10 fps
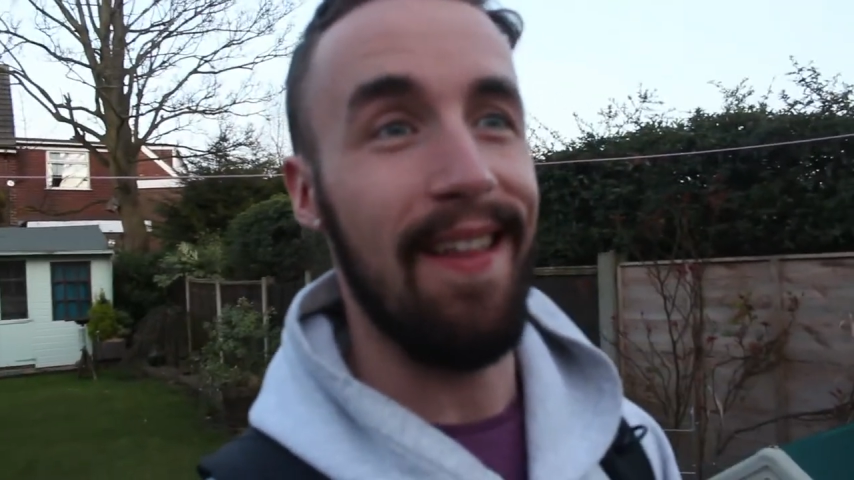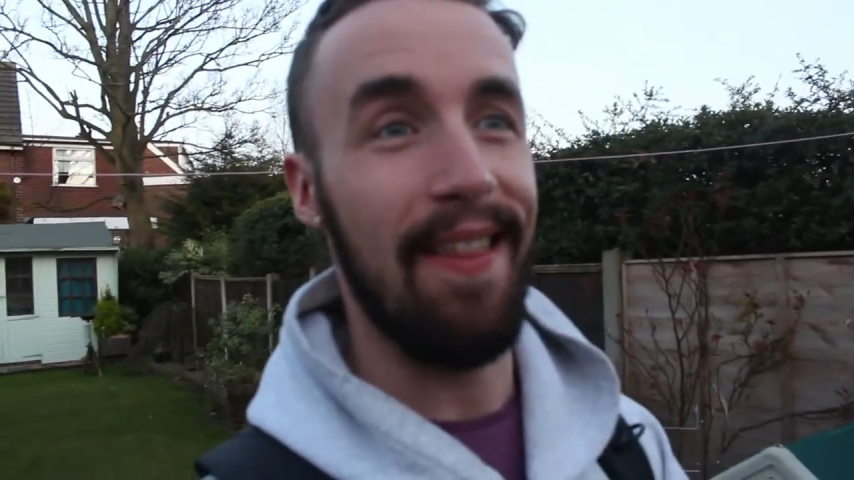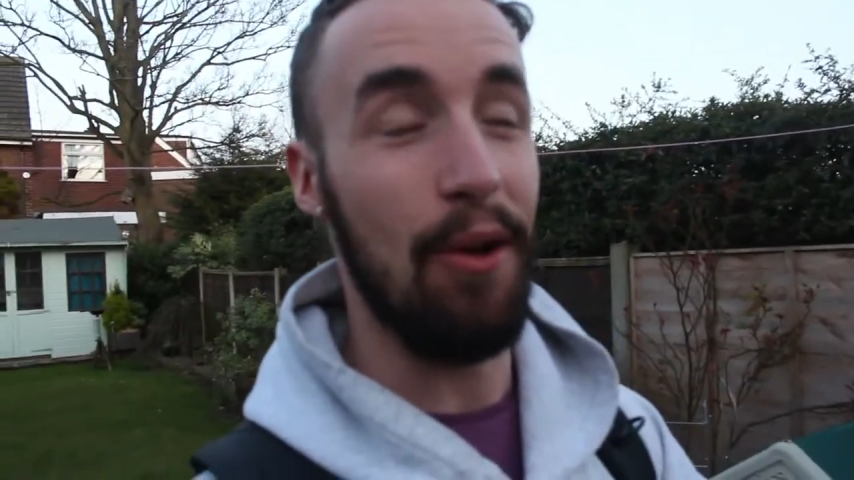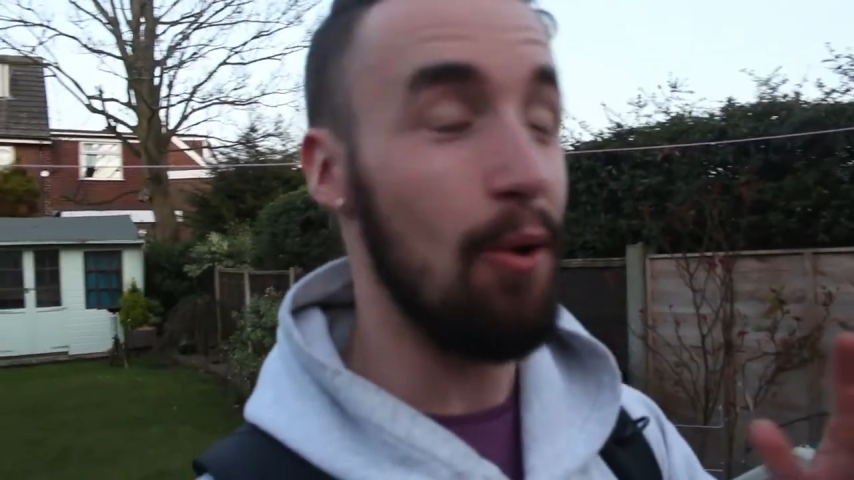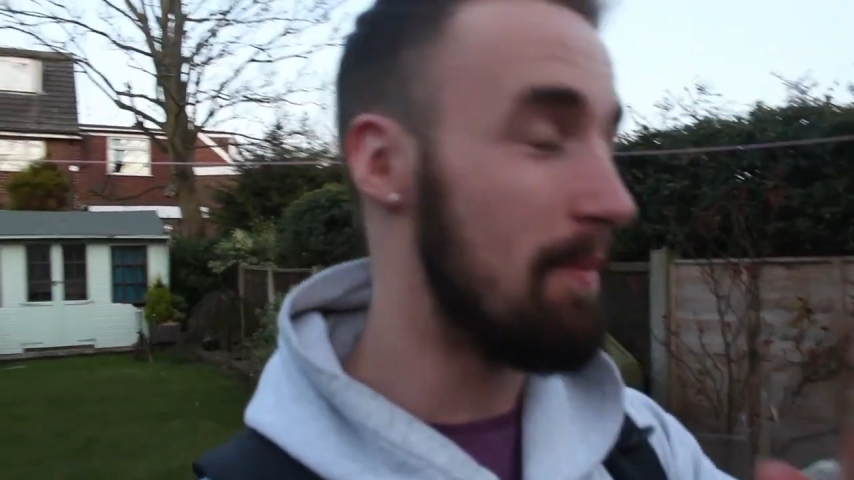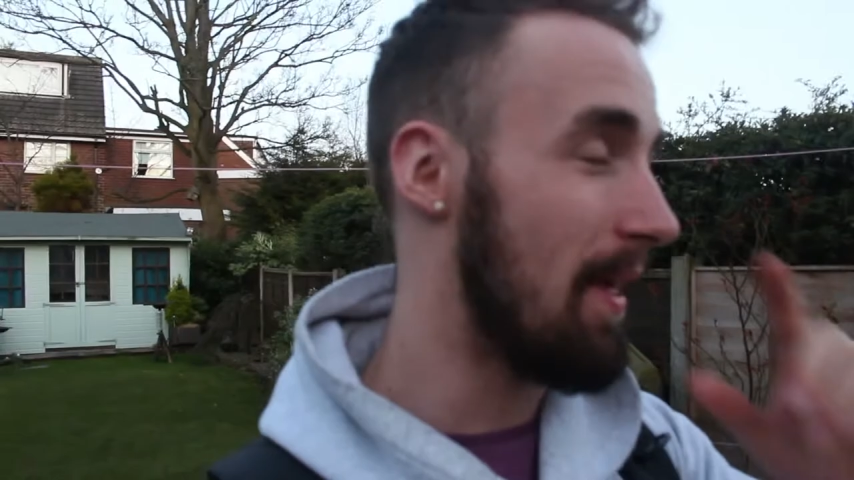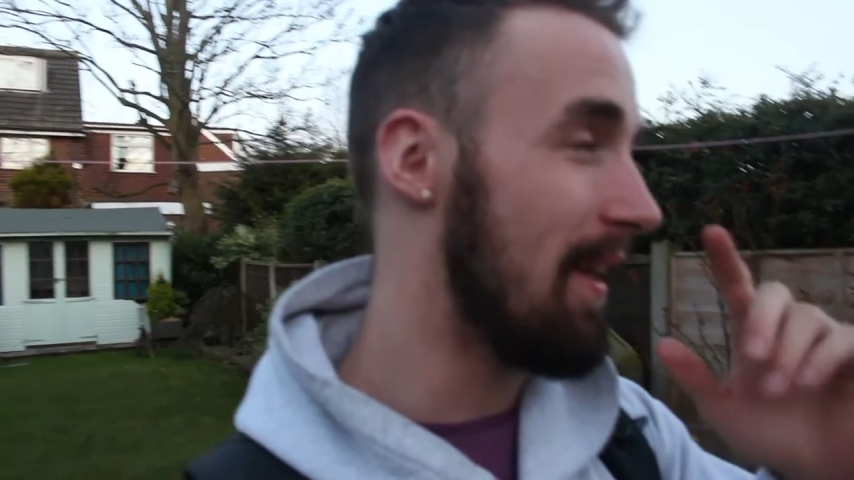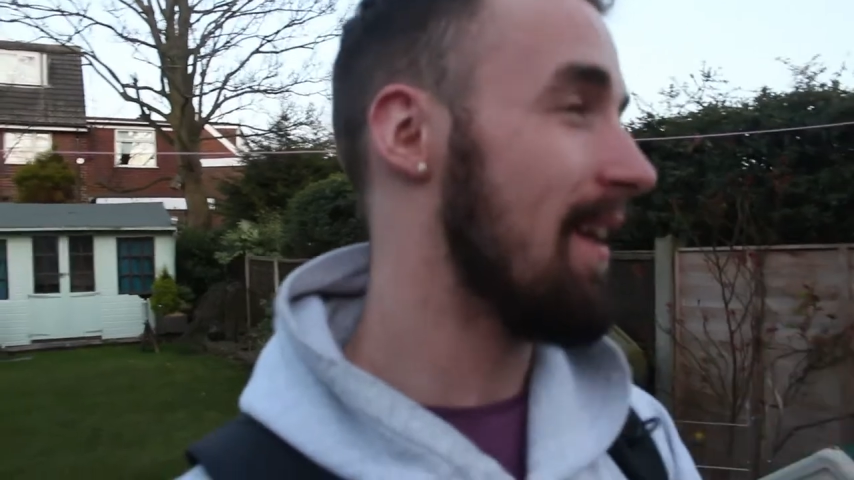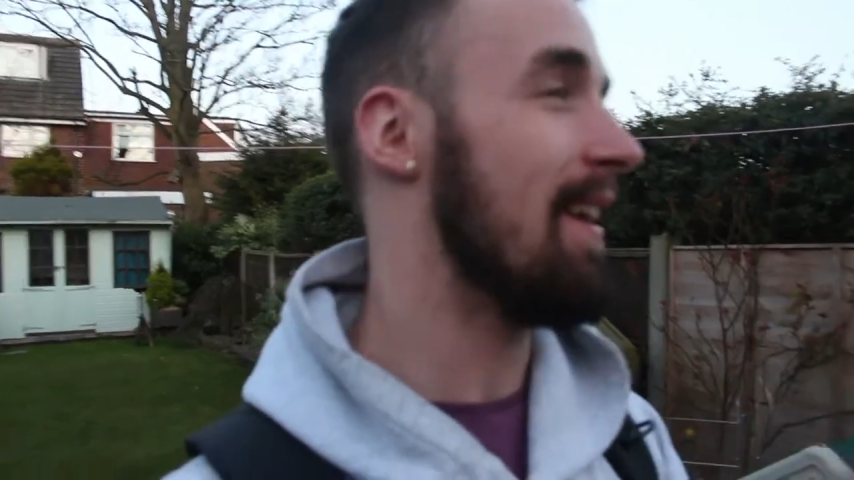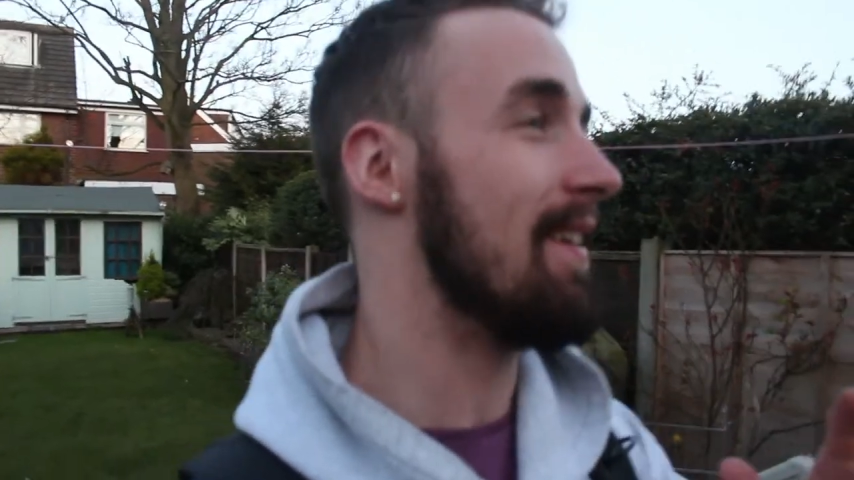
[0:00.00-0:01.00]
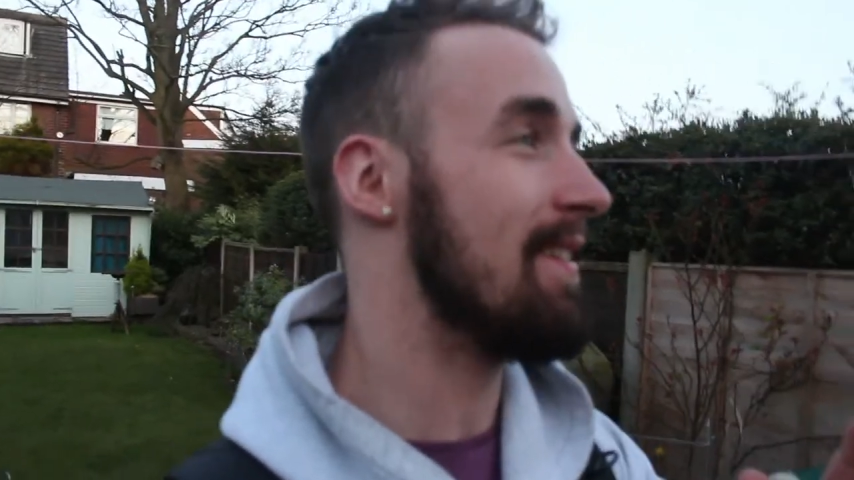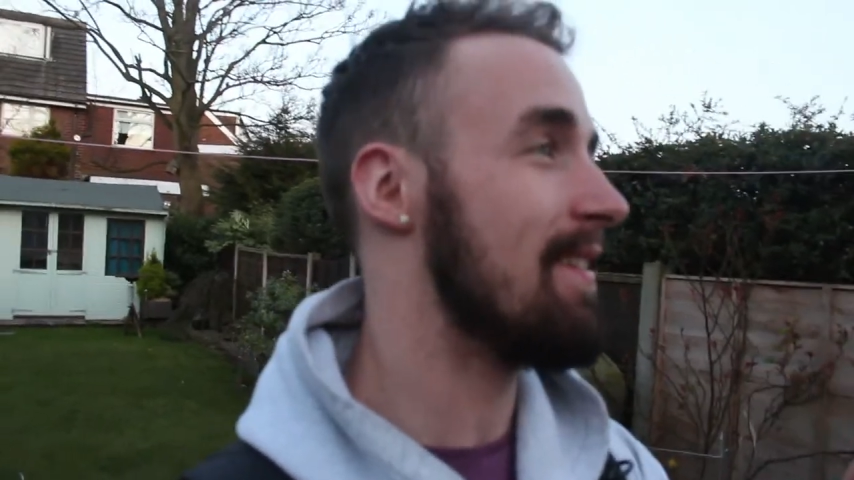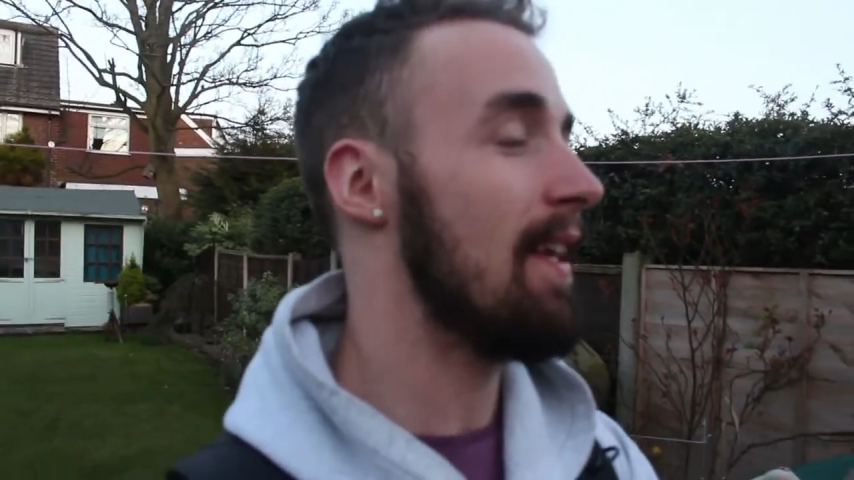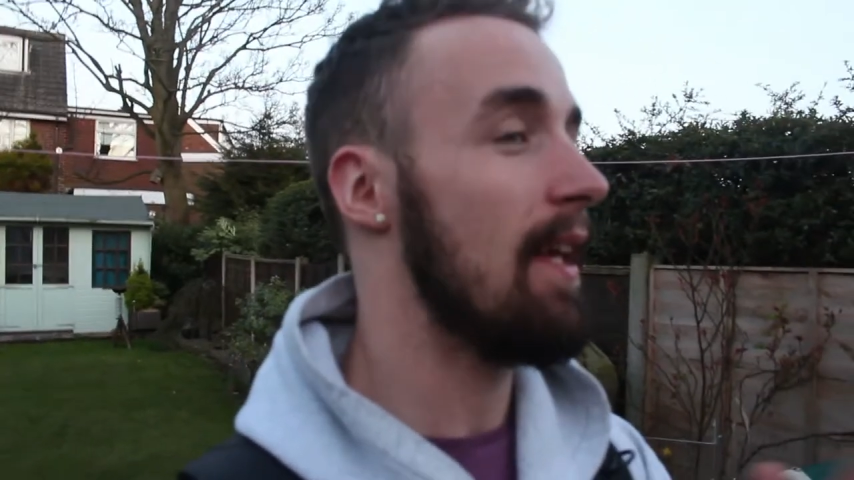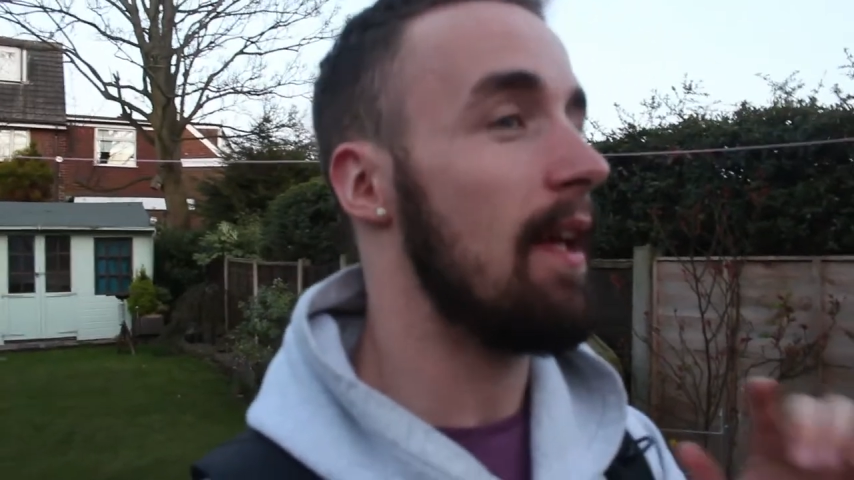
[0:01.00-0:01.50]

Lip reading: the update is,